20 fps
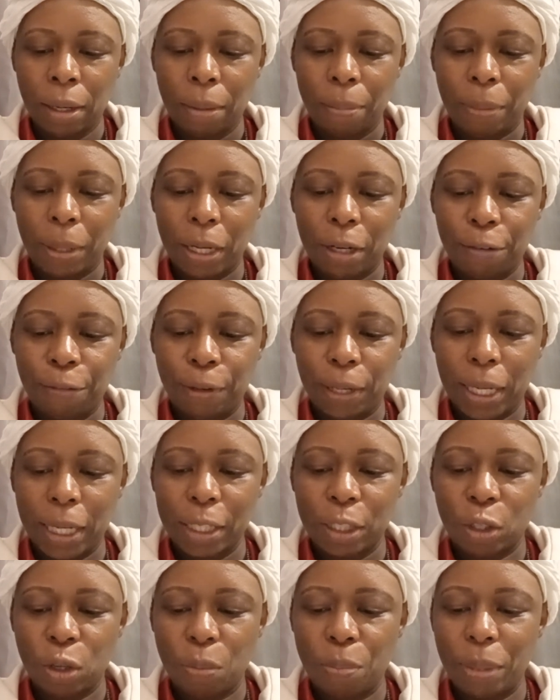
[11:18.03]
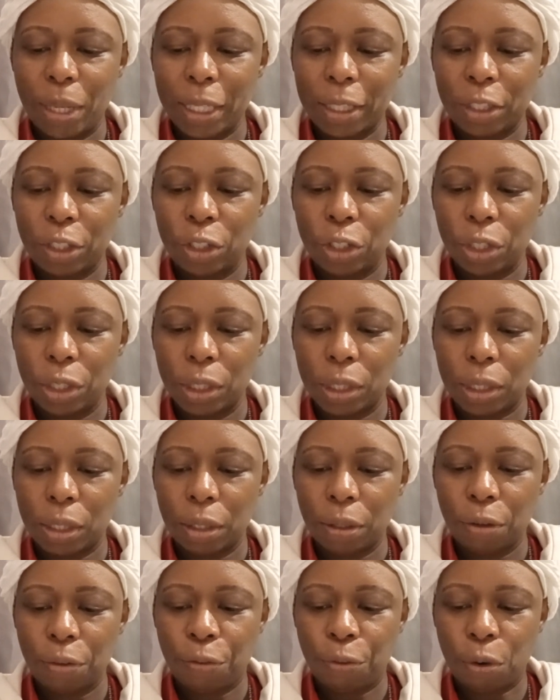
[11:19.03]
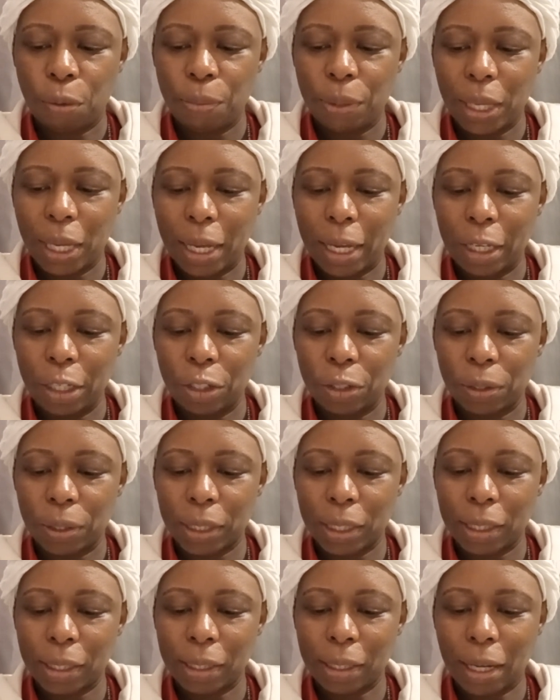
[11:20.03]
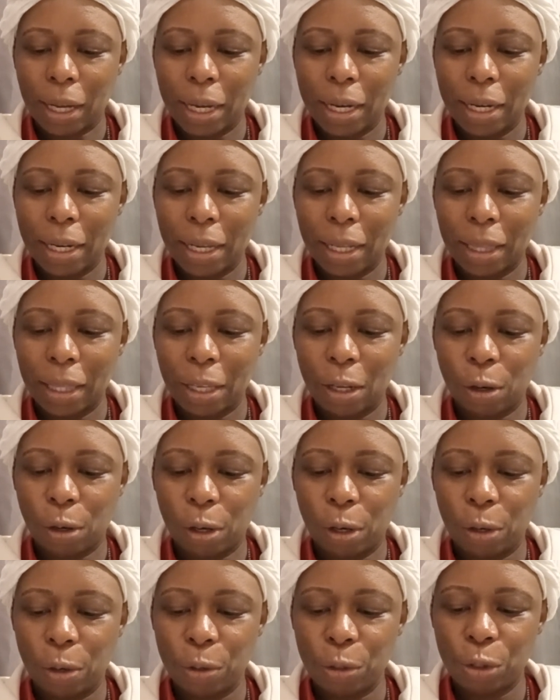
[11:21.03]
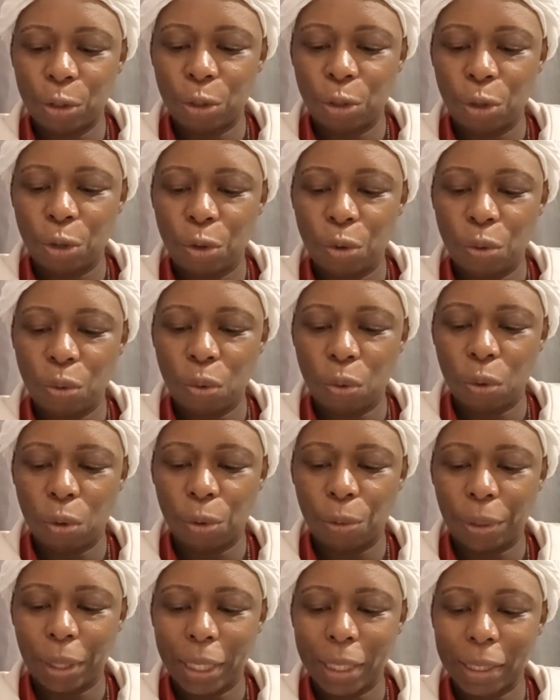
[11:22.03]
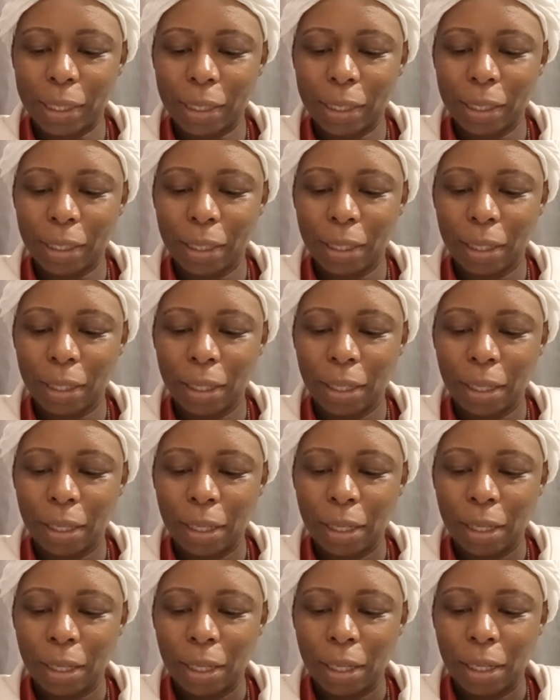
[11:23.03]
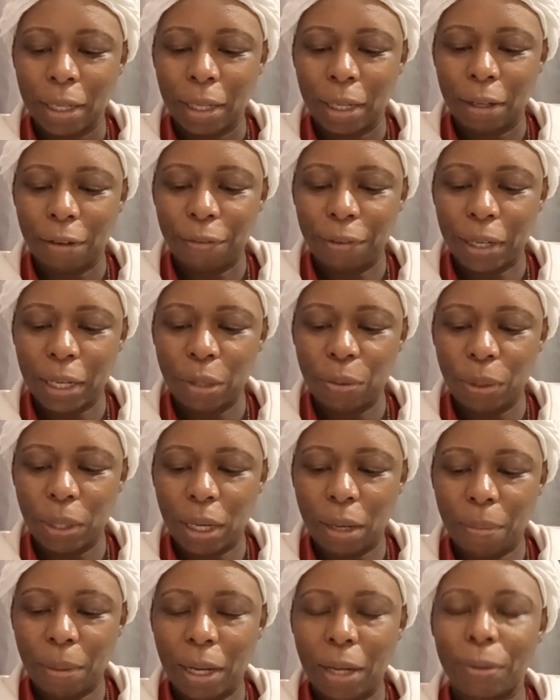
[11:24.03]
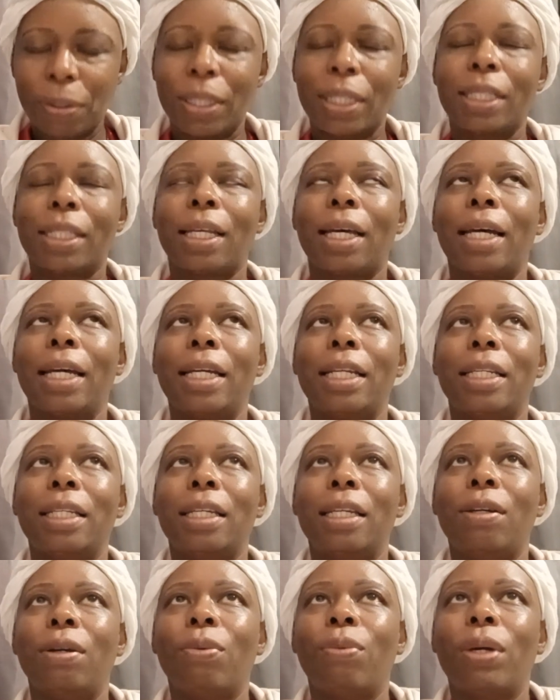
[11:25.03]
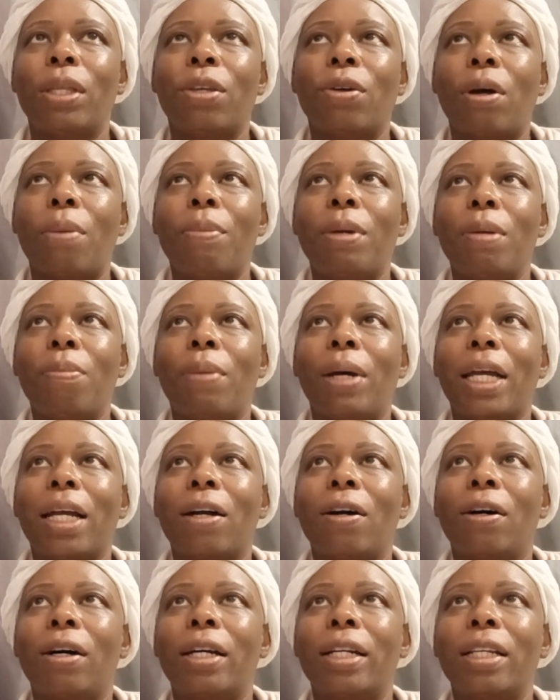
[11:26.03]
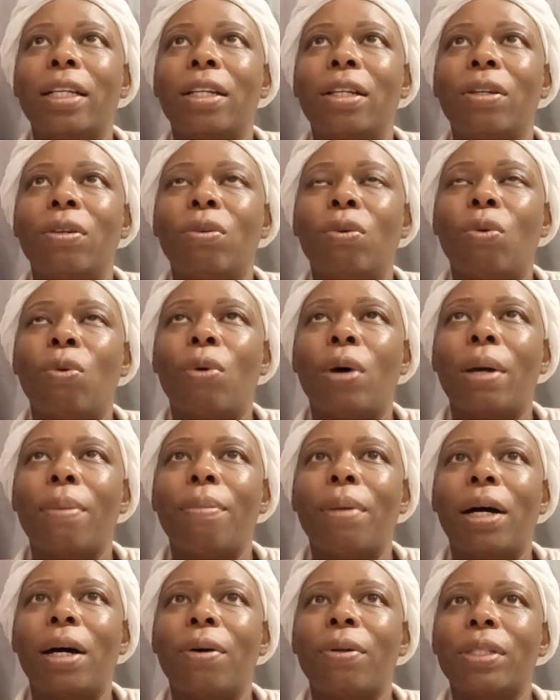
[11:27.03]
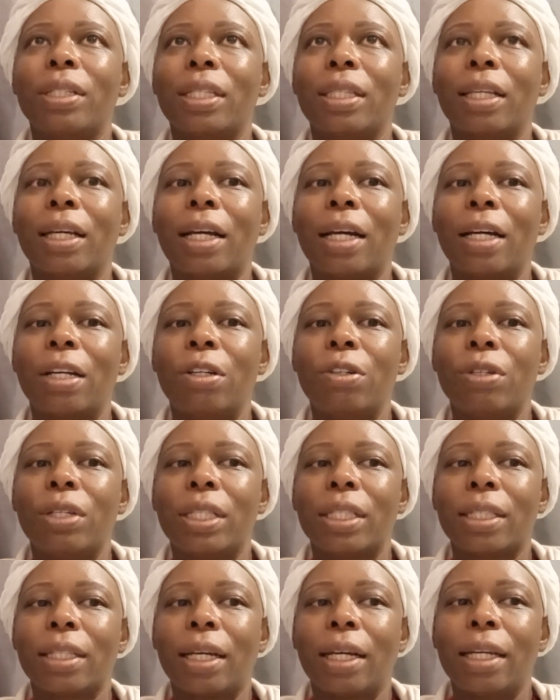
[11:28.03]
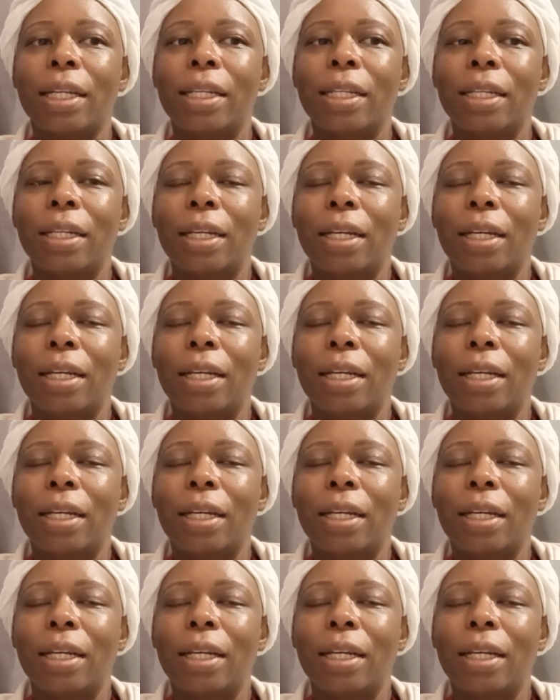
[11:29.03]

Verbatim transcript: Butterflies are messages from the angels, a sign that they are close to you always. I find when I'm outside, whether I'm in my garden or I'm out in the countryside,